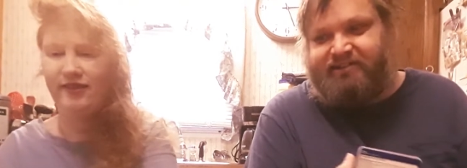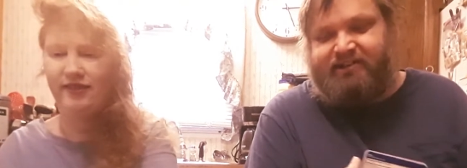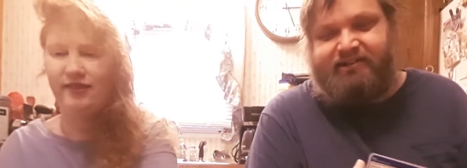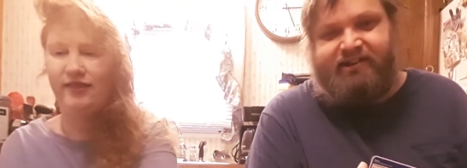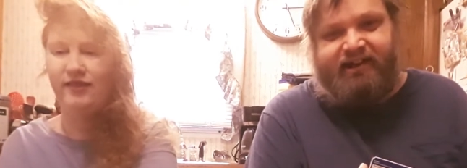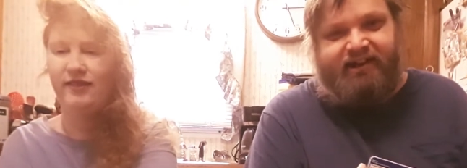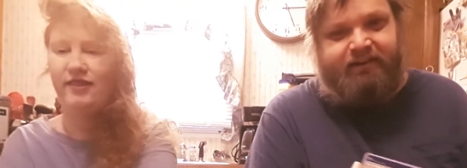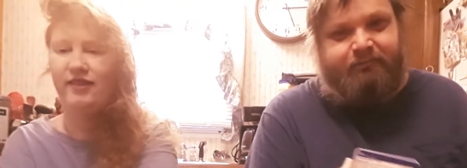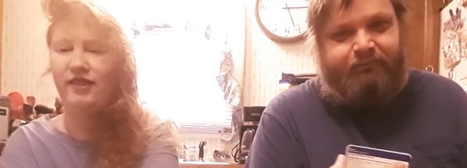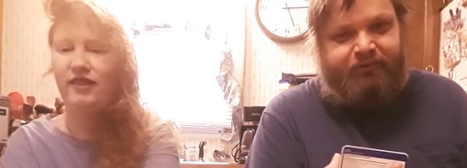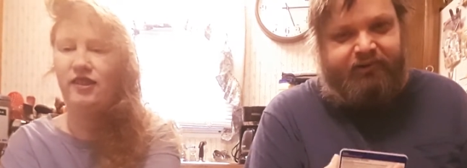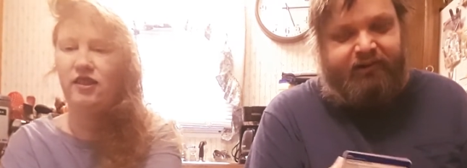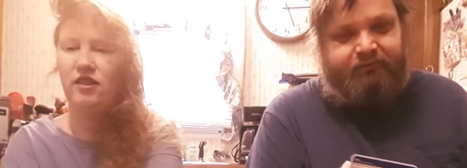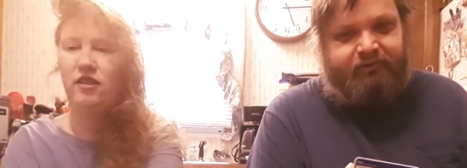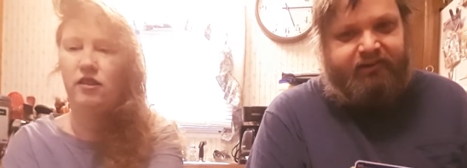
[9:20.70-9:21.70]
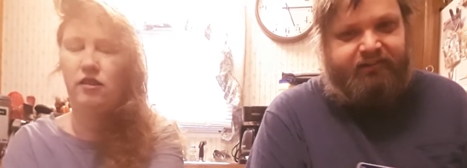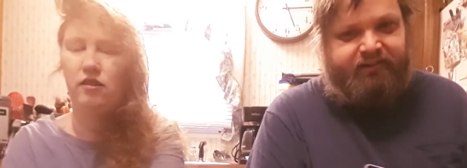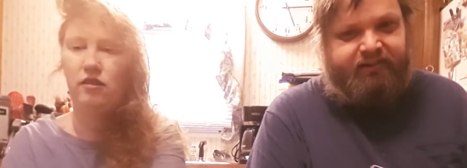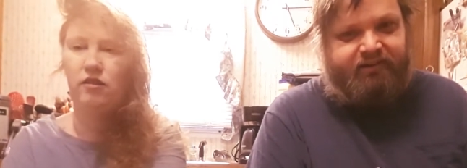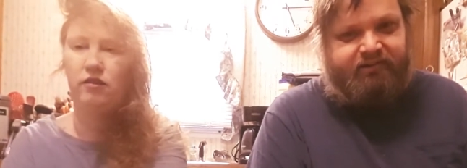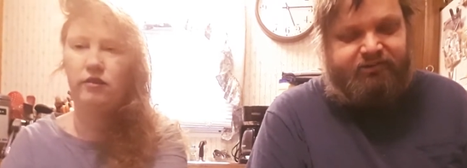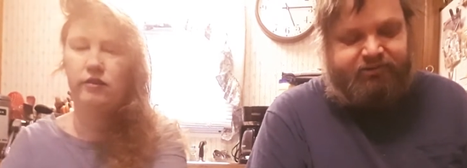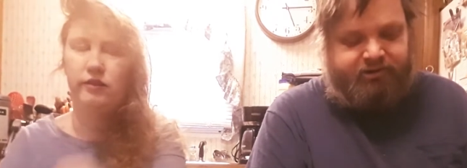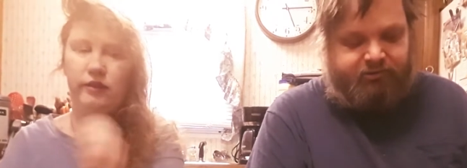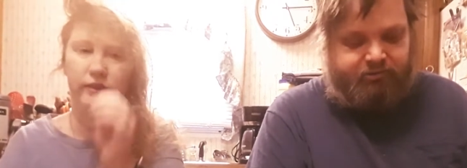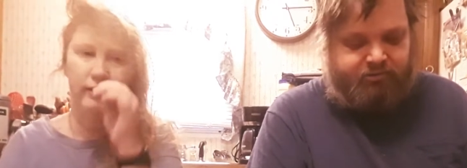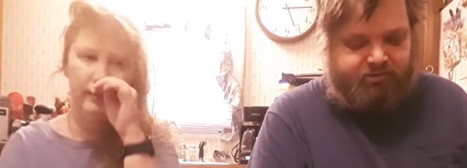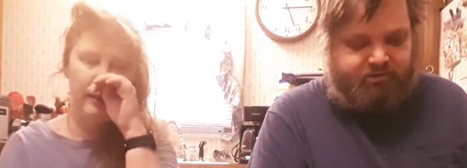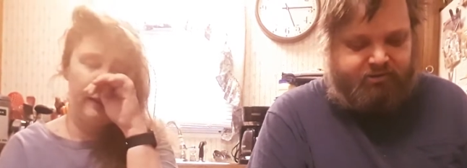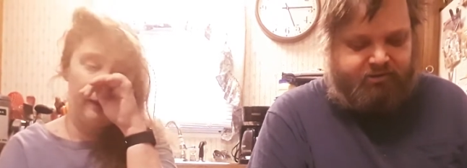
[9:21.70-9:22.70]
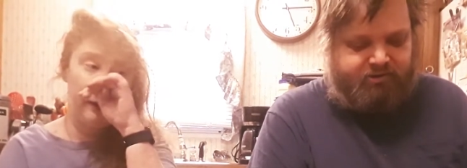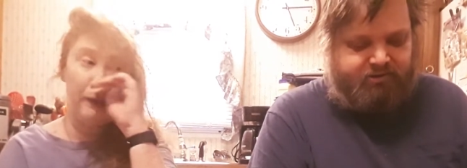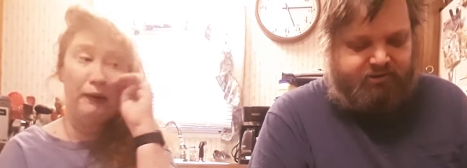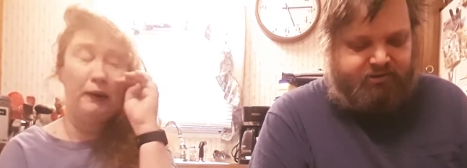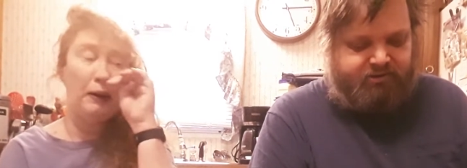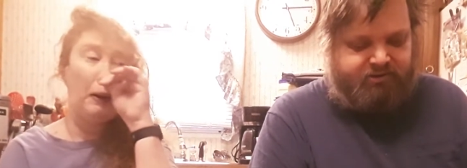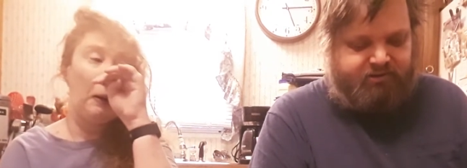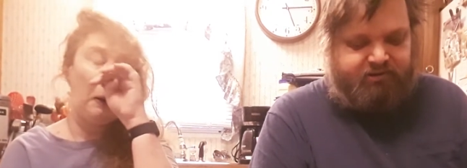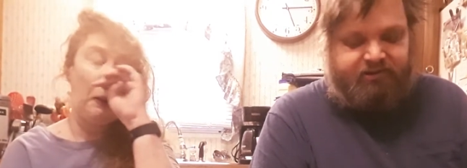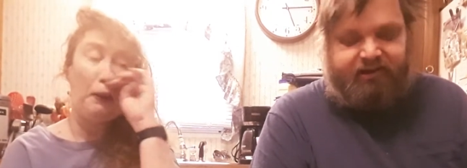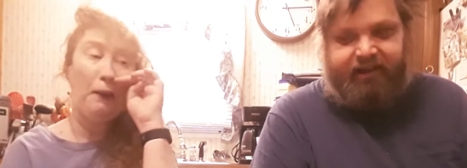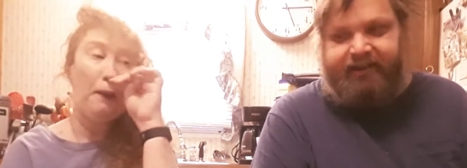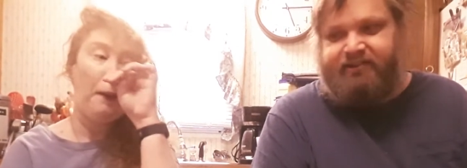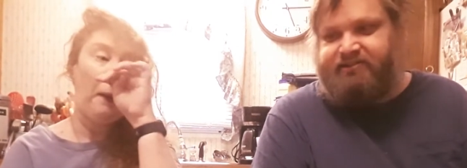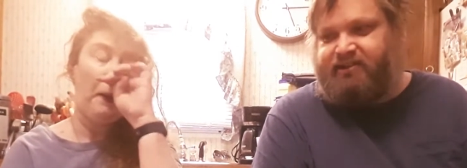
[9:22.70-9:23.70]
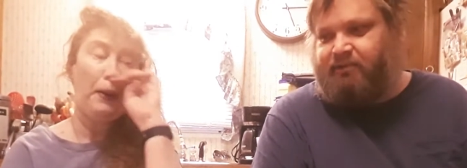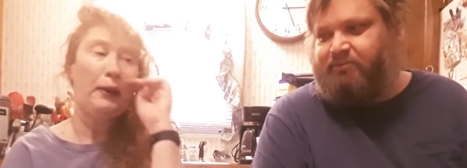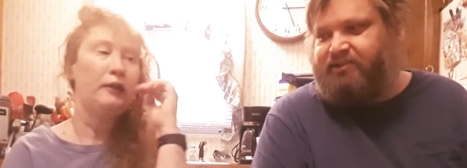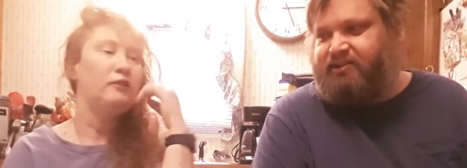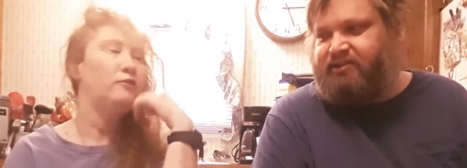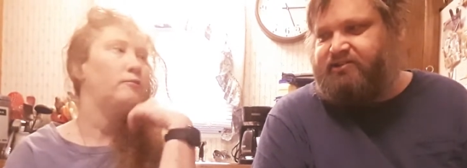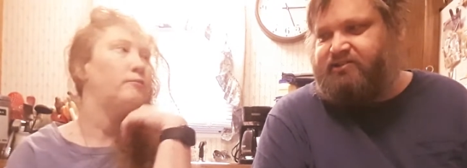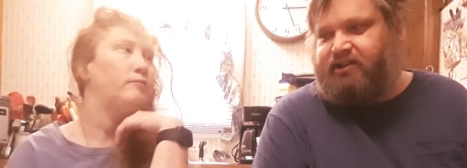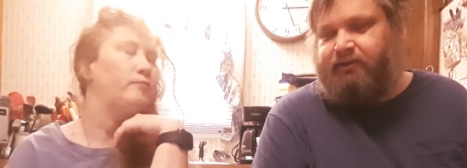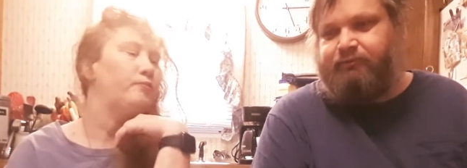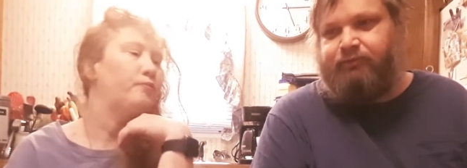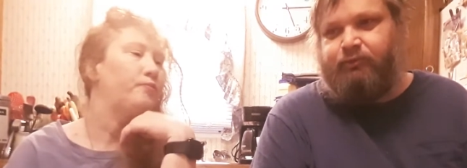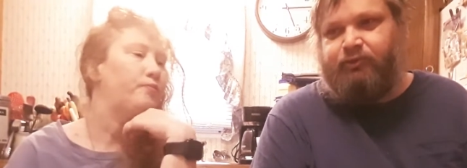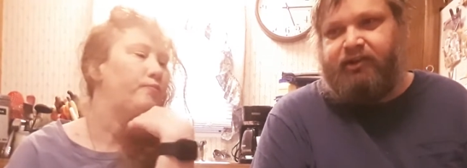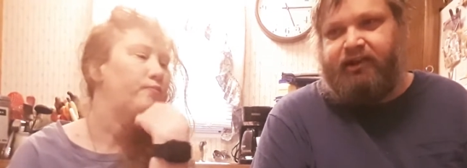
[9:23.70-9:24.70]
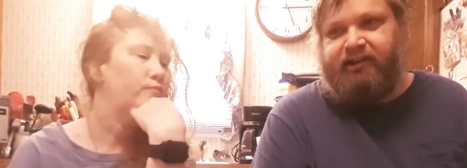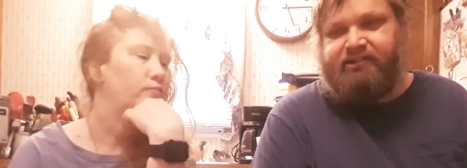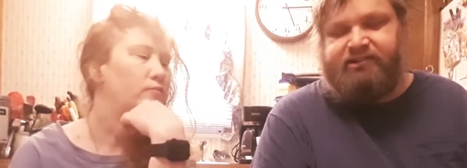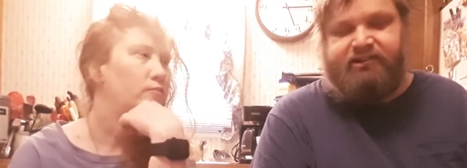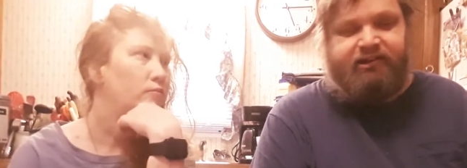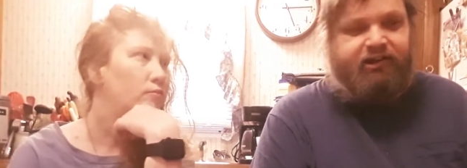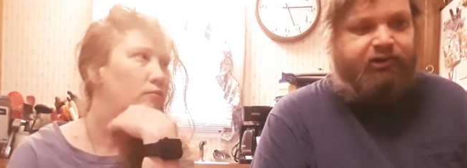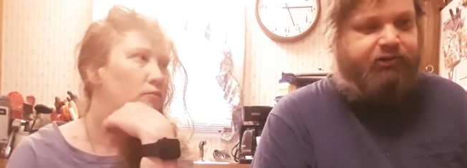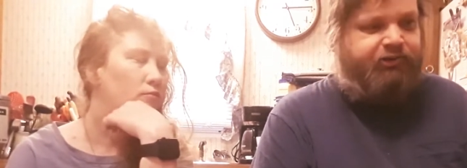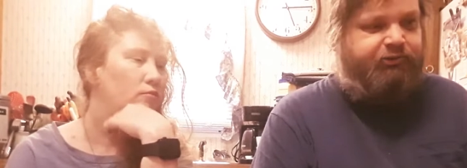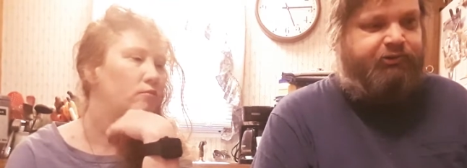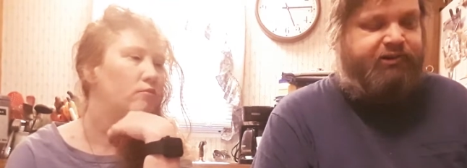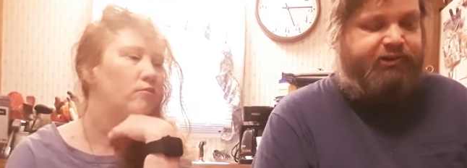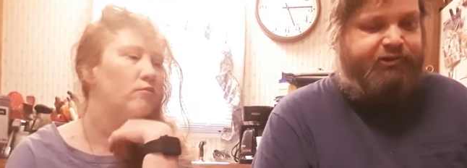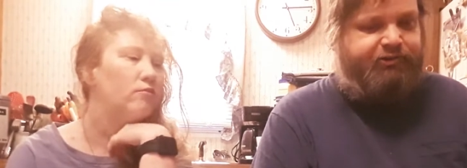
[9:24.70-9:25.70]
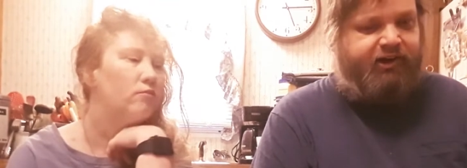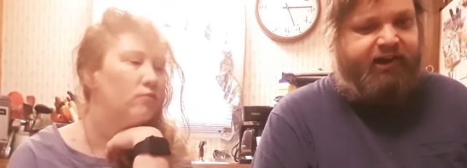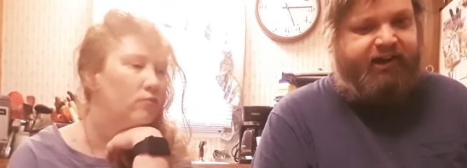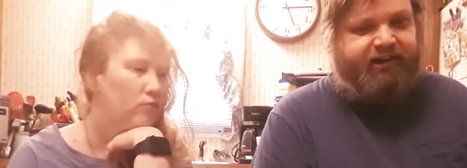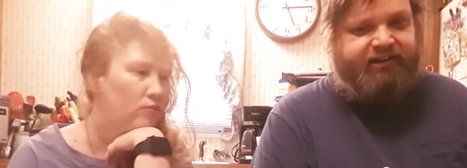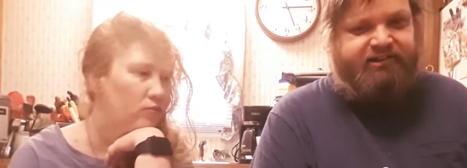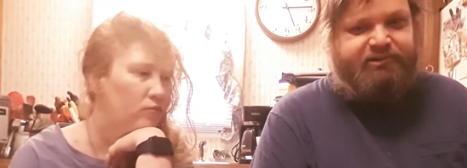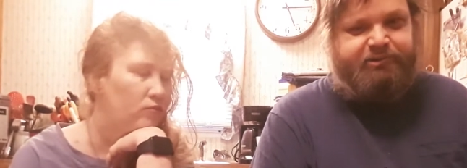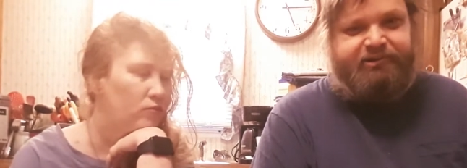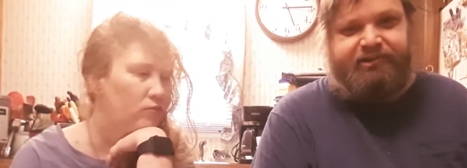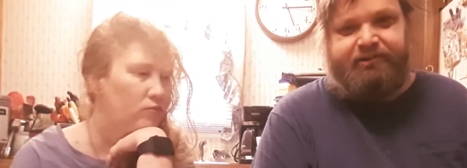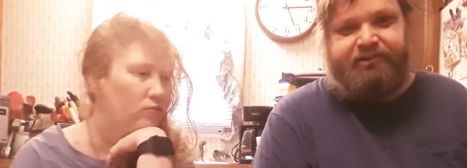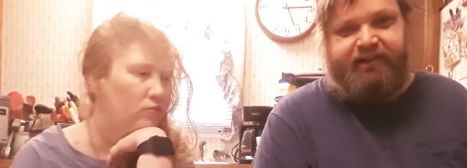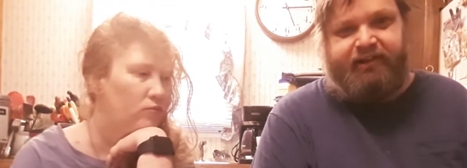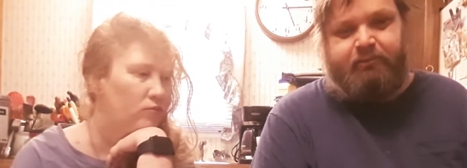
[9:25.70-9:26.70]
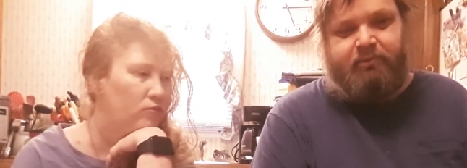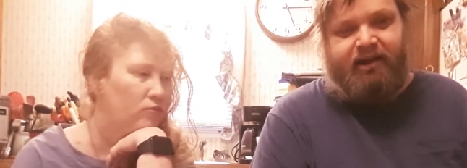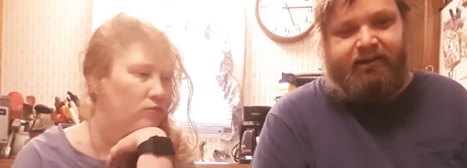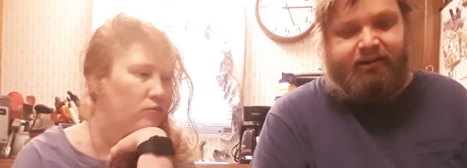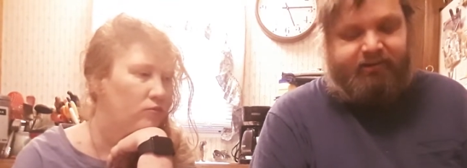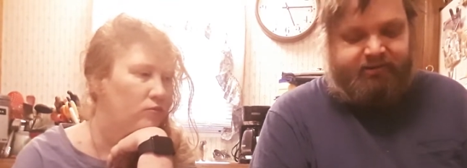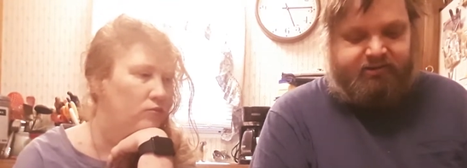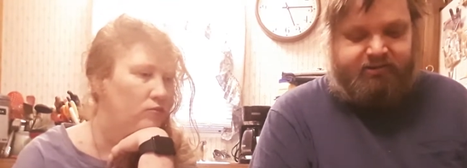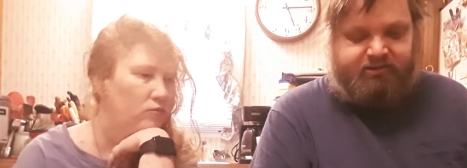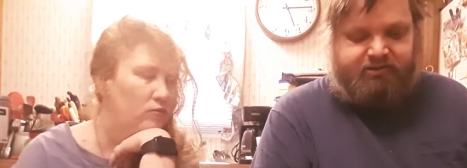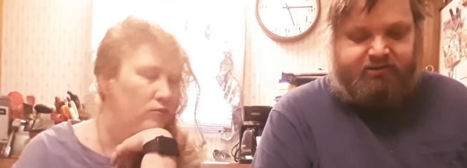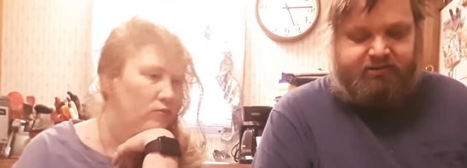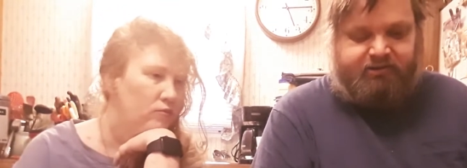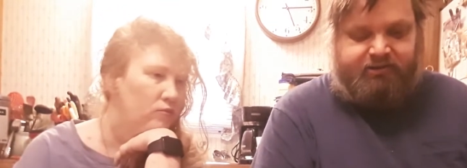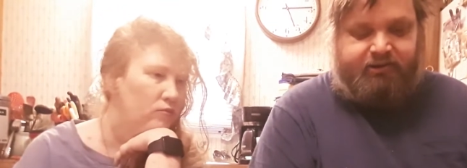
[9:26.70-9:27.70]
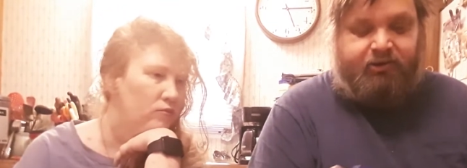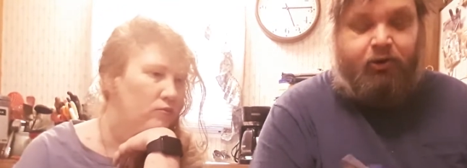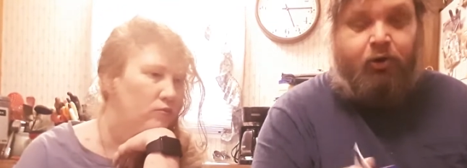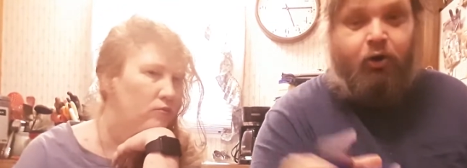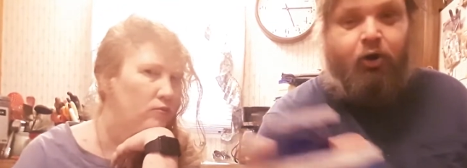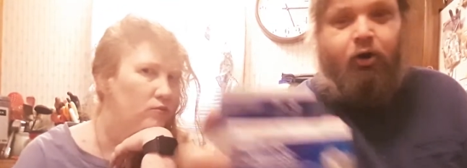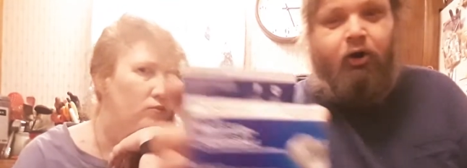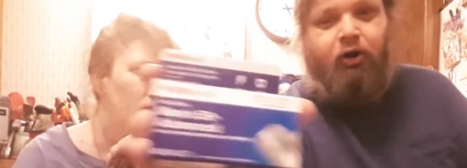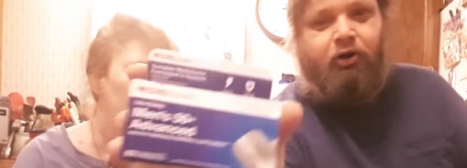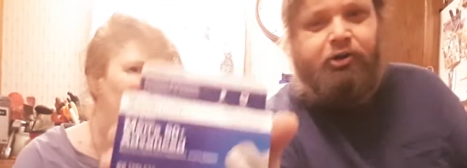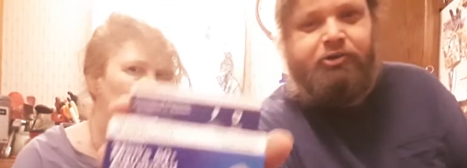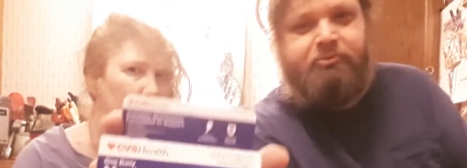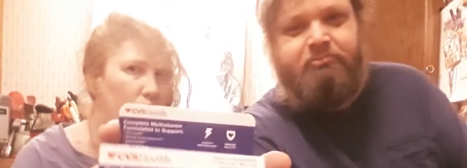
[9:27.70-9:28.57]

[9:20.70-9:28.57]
Speaker 1: a time for everything, so. Yeah. And some of this stuff, it's, you know, you want to try it to see what you think about it. Old